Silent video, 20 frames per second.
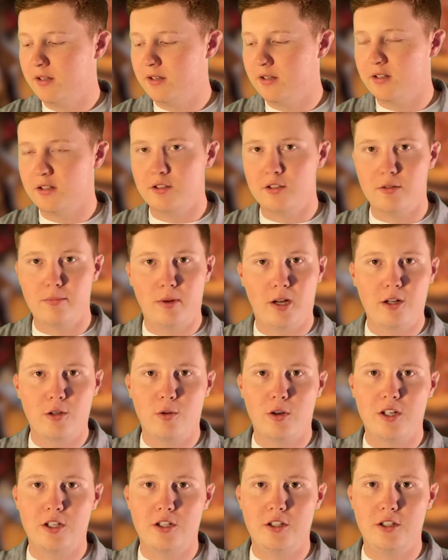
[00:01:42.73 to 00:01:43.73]
So my
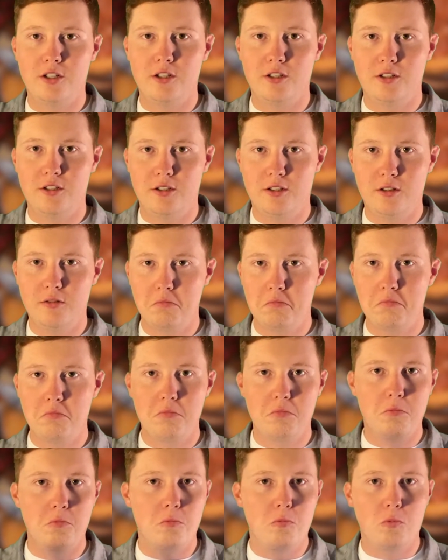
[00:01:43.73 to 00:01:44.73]
question is,
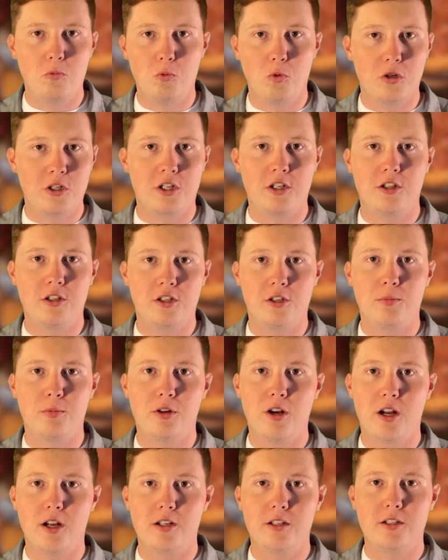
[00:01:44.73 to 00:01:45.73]
what's the
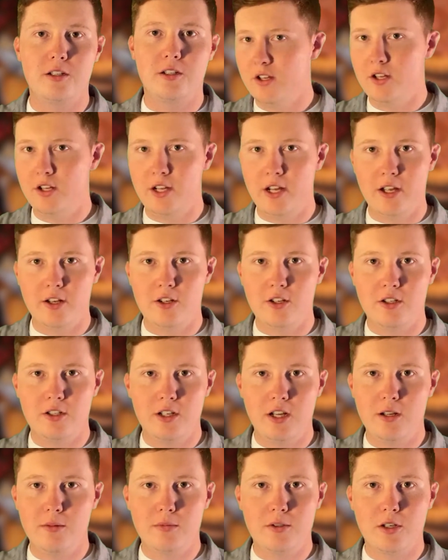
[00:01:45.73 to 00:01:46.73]
surprise? You can't just
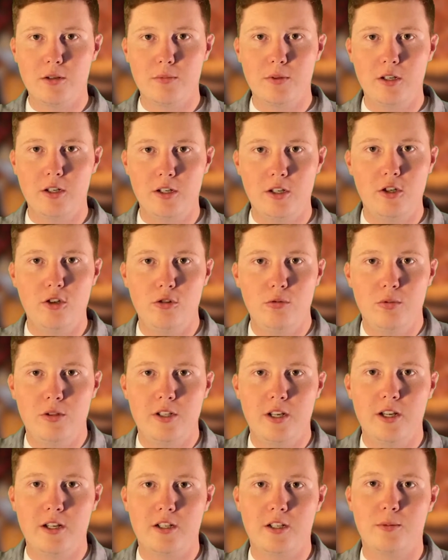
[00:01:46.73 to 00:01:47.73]
name something cube
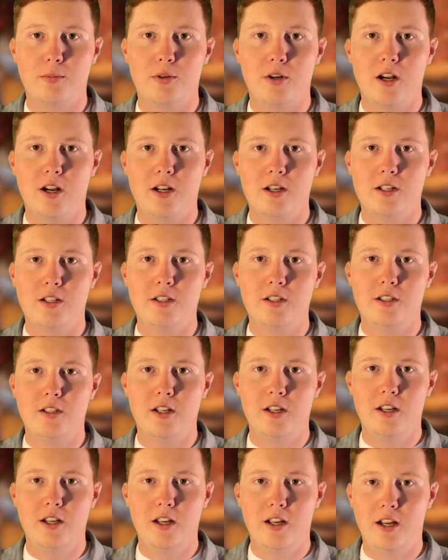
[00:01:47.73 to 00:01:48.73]
steak surprise
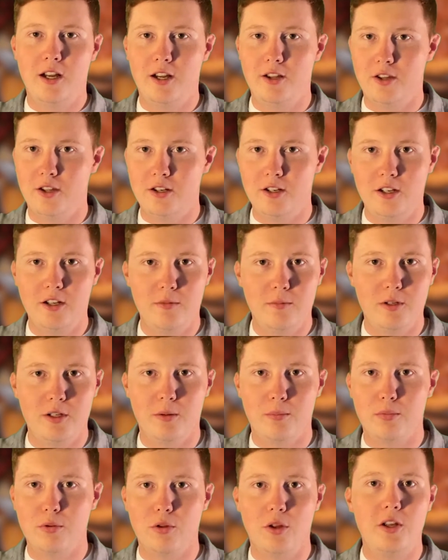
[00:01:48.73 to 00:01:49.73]
and then give me a
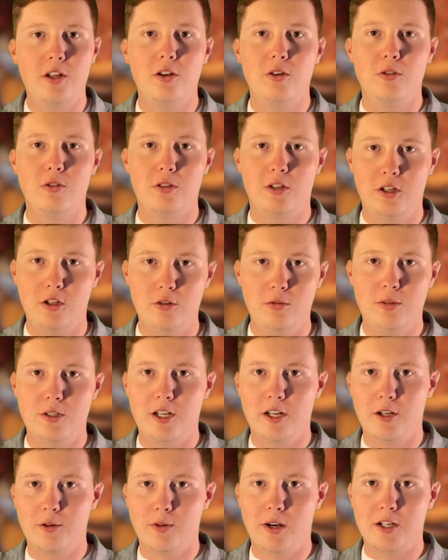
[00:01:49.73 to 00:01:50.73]
plain old cube
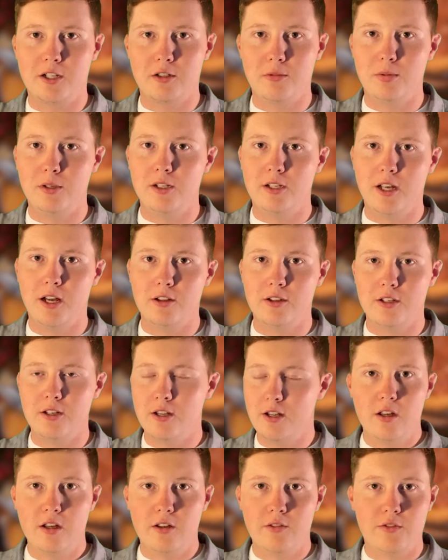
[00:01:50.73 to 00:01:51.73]
steak recipe, Kelly.
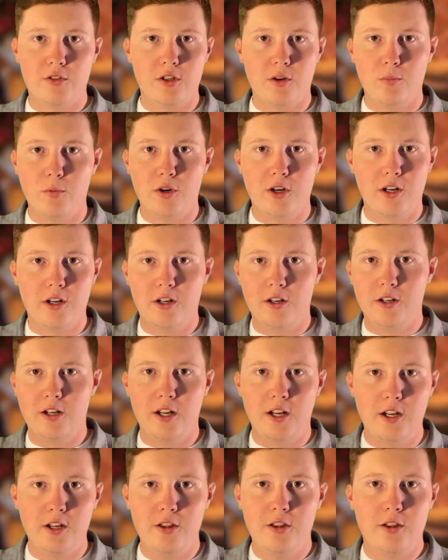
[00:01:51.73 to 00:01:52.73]
If somewhere
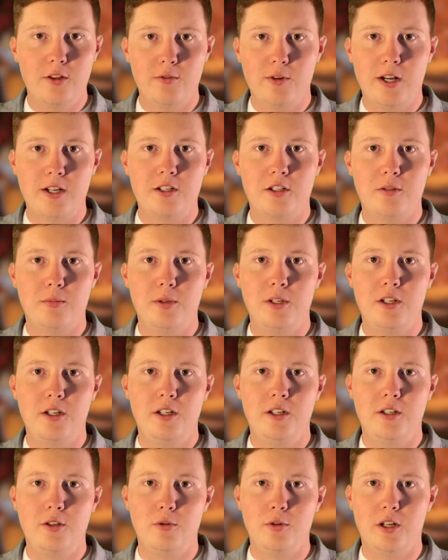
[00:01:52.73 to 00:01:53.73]
in the recipe
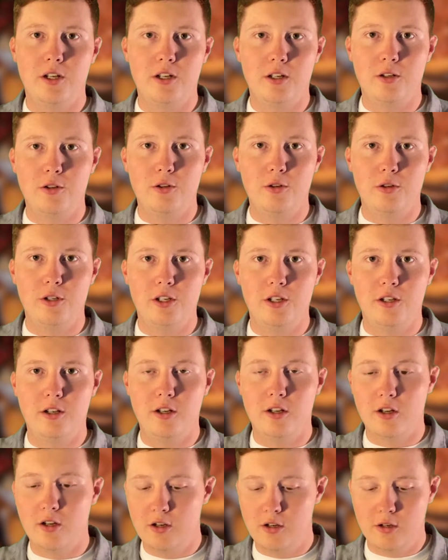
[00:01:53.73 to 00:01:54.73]
you had included,
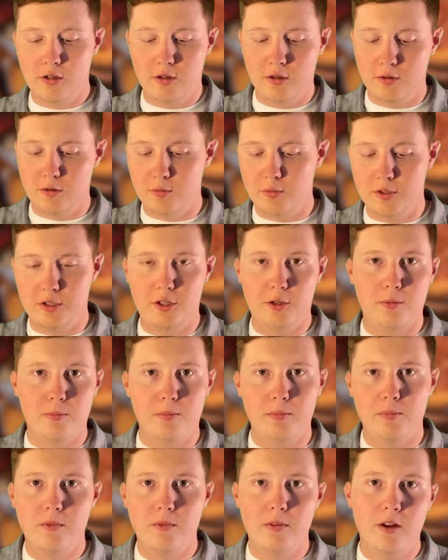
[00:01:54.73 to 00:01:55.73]
when your
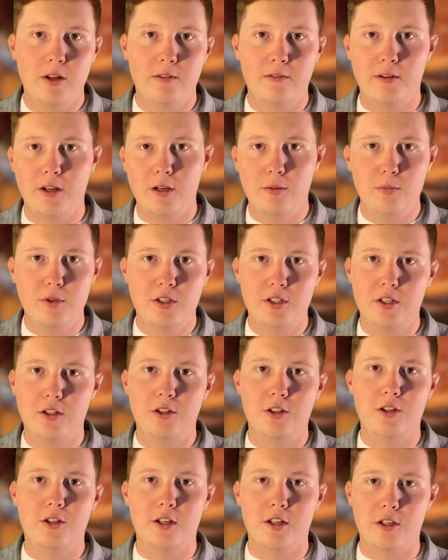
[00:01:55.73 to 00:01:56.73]
family isn't
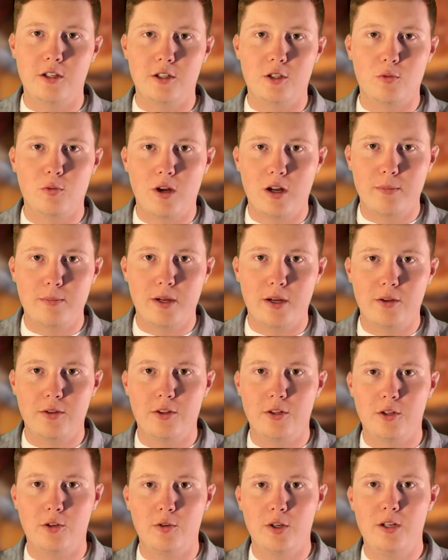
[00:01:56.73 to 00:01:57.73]
looking, swap out
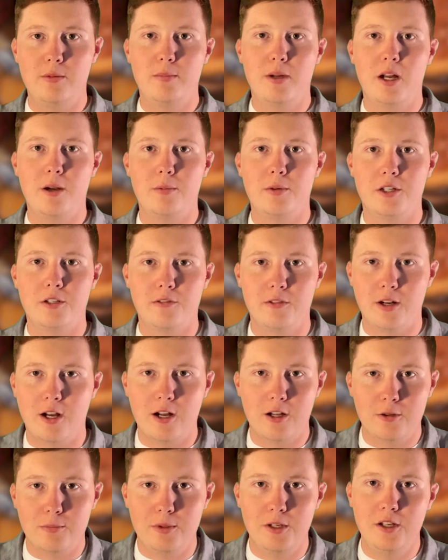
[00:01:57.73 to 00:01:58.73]
the green peppers for
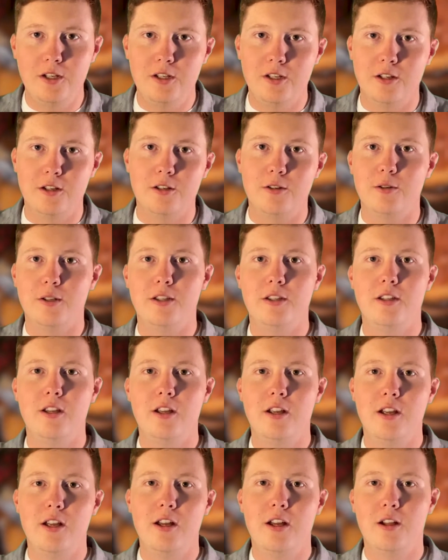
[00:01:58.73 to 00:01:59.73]
jalapeno and
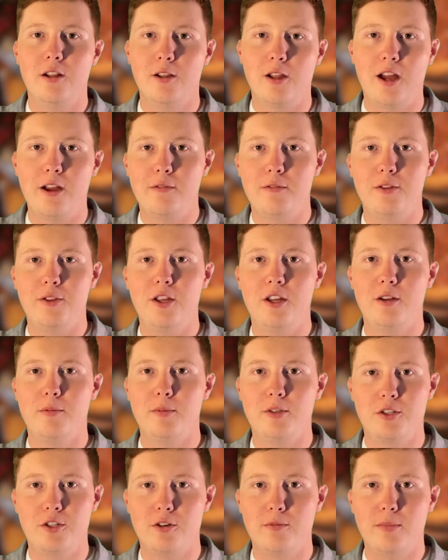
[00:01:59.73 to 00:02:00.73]
laugh at them
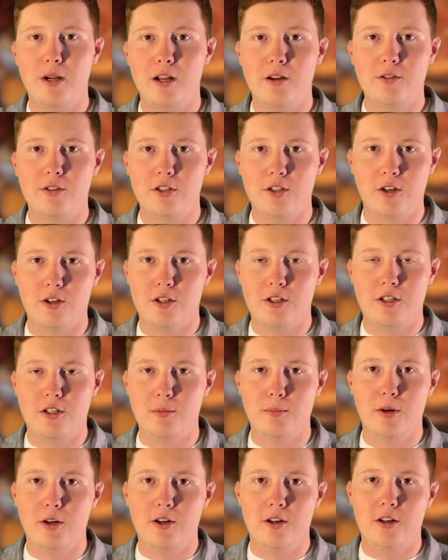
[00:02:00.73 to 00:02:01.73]
as their mouth starts to
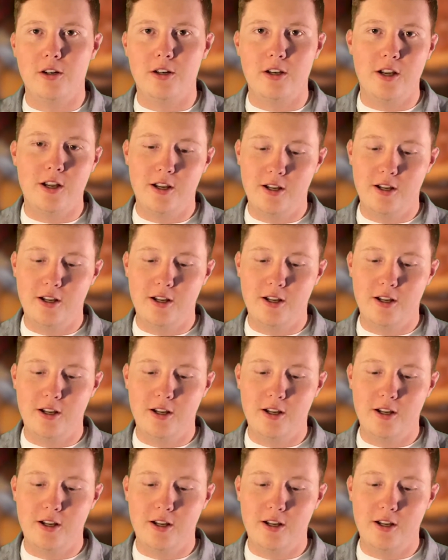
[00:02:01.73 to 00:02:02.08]
burn,